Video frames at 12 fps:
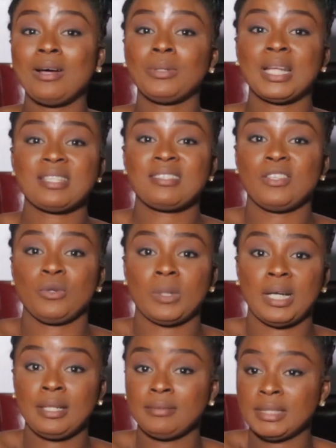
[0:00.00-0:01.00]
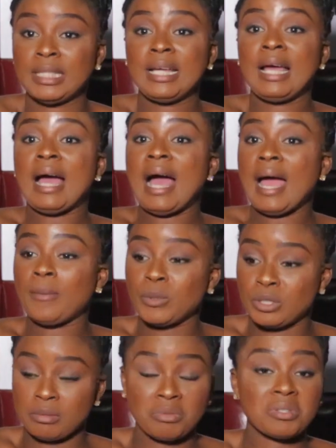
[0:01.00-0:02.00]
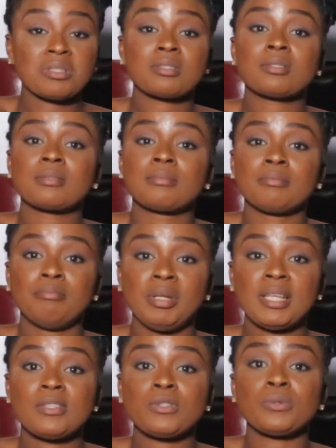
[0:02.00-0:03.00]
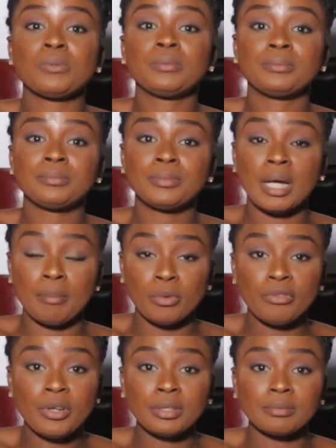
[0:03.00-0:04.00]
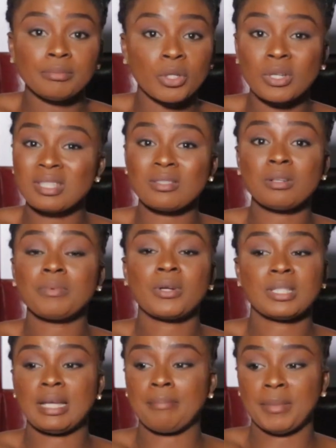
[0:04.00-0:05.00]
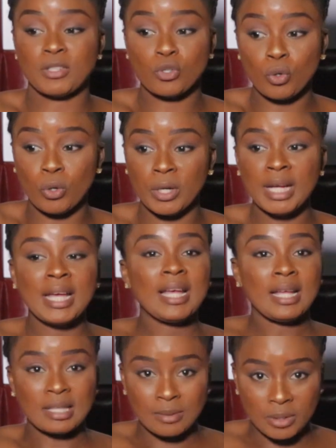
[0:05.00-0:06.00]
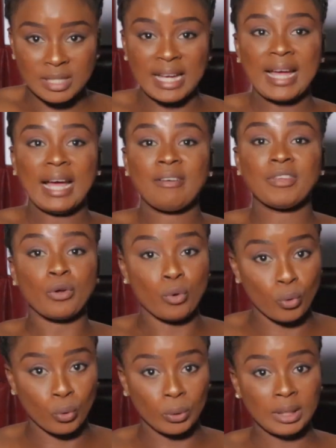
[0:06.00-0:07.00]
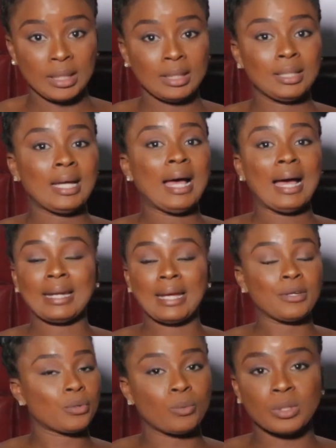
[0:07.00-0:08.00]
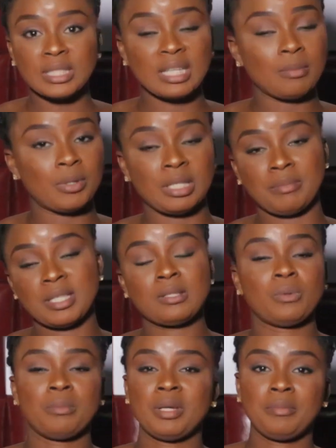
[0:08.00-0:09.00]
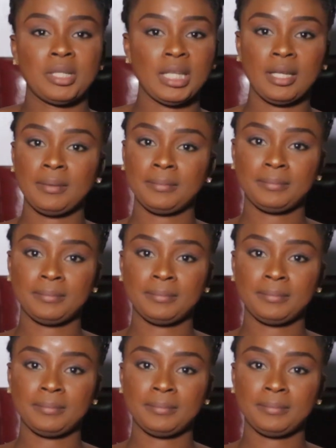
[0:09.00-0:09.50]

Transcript: how nasty you are, I would just bless you and move on, because it's not because I'm mature, it's because I have a goal and I don't want anybody messing with my money.